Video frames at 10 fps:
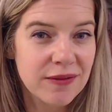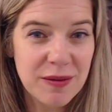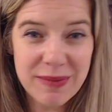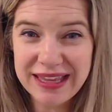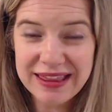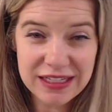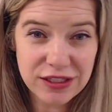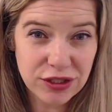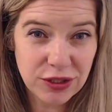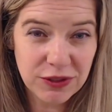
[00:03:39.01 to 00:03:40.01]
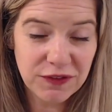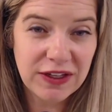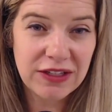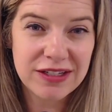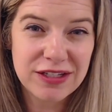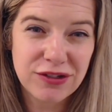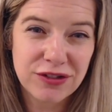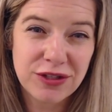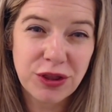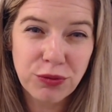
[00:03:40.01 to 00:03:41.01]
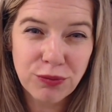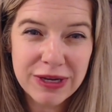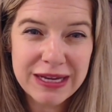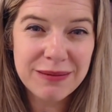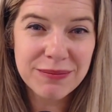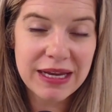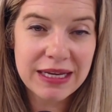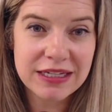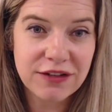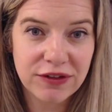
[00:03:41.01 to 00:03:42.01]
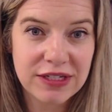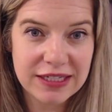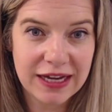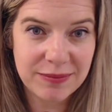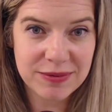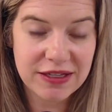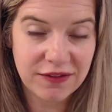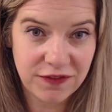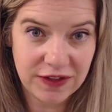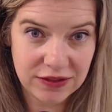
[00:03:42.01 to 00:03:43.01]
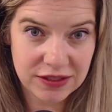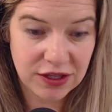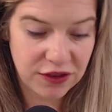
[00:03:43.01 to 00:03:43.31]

The main thing to know with felt is there's three main different types of felt.